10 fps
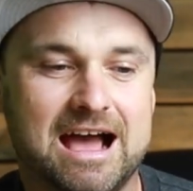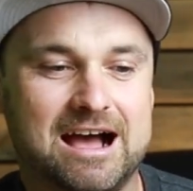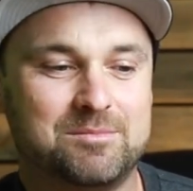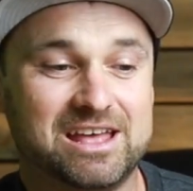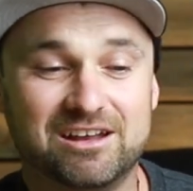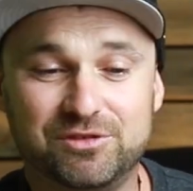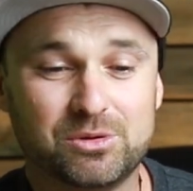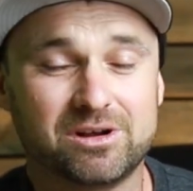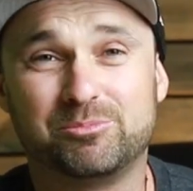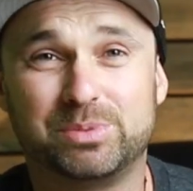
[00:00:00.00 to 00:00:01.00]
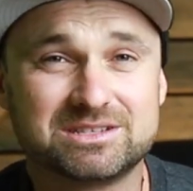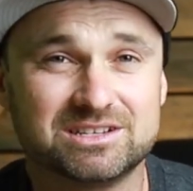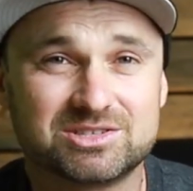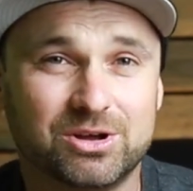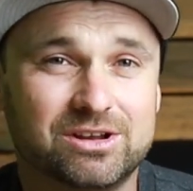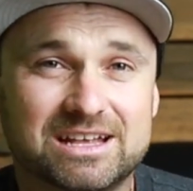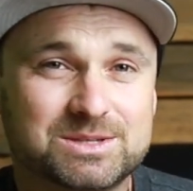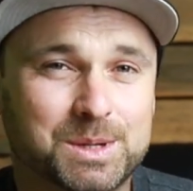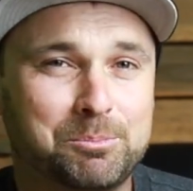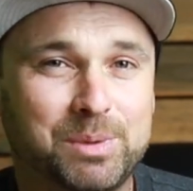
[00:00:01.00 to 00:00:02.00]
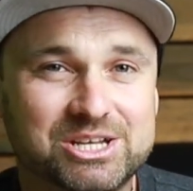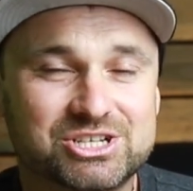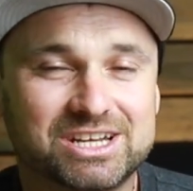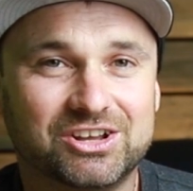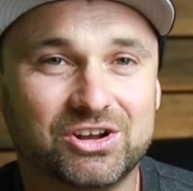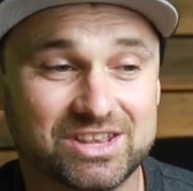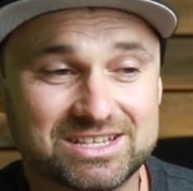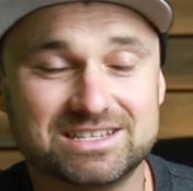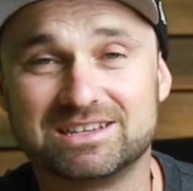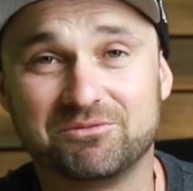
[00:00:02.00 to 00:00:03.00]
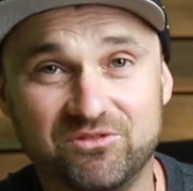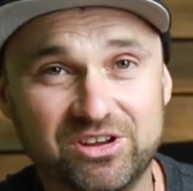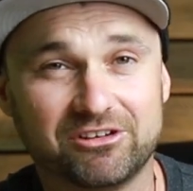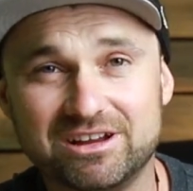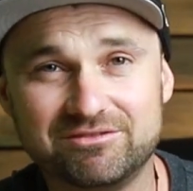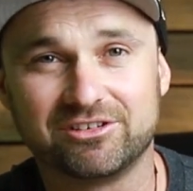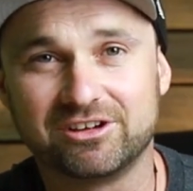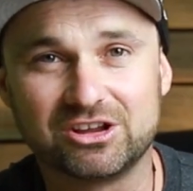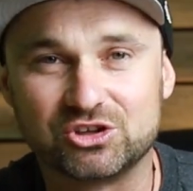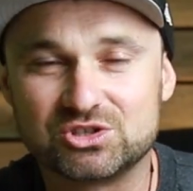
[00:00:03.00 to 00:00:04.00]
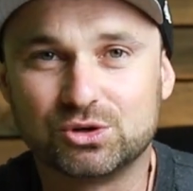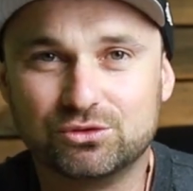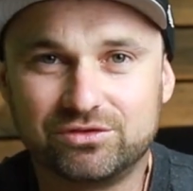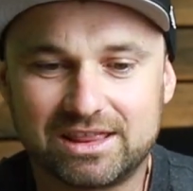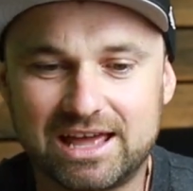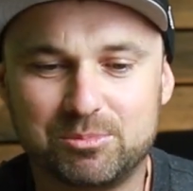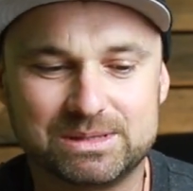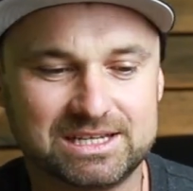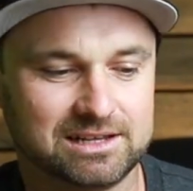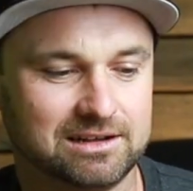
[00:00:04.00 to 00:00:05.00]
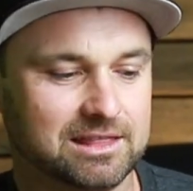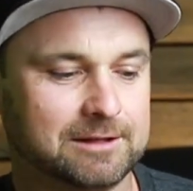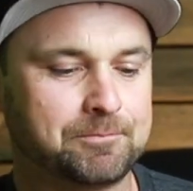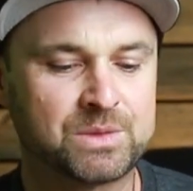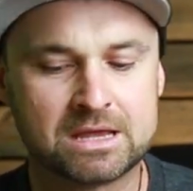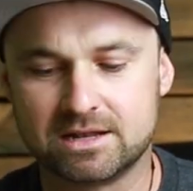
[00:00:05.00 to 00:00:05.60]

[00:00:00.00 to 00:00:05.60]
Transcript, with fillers: Um, and if you are a business owner that's on a budget, you know, this is a very, very good tool for that particular thing.